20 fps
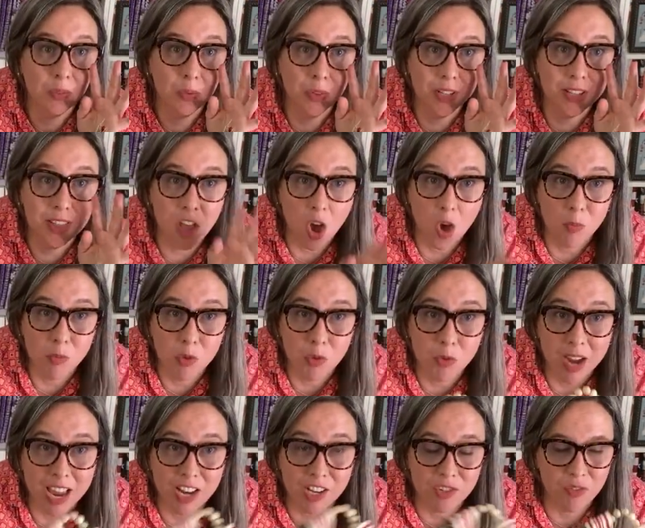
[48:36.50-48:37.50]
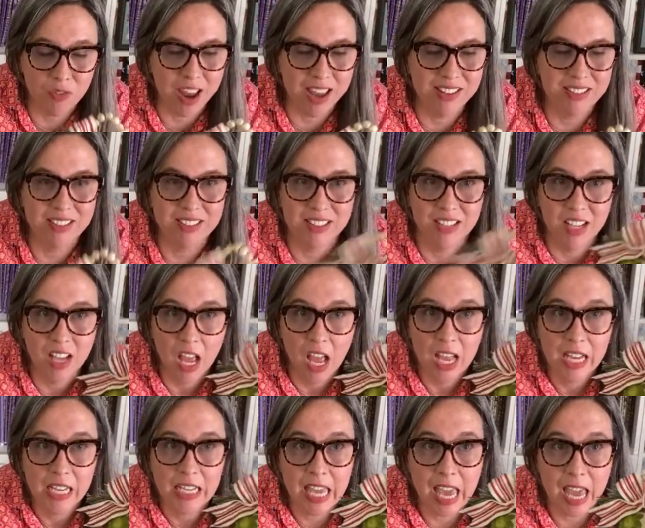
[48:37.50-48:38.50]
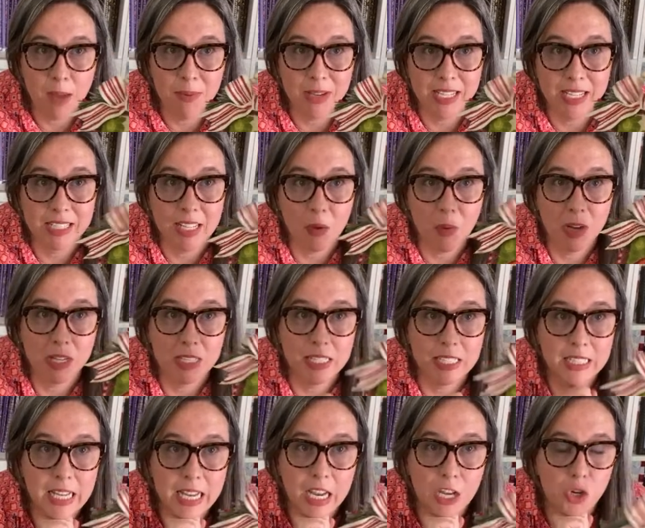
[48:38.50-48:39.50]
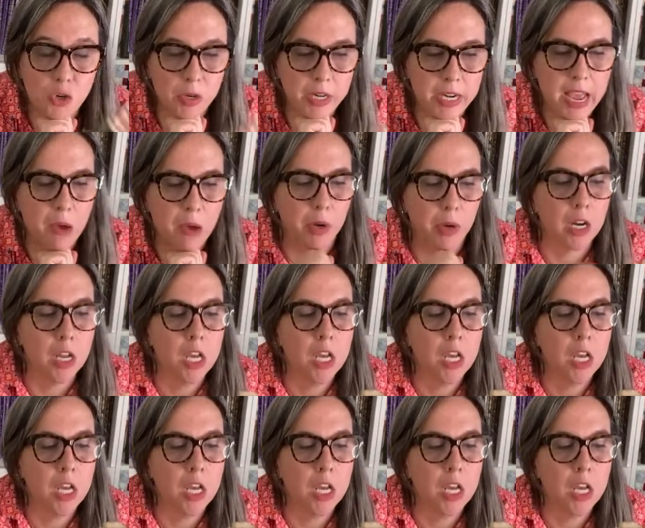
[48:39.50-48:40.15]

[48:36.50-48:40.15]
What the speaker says: in the home stretch, friends. Yay, because I wanted to stay under an hour.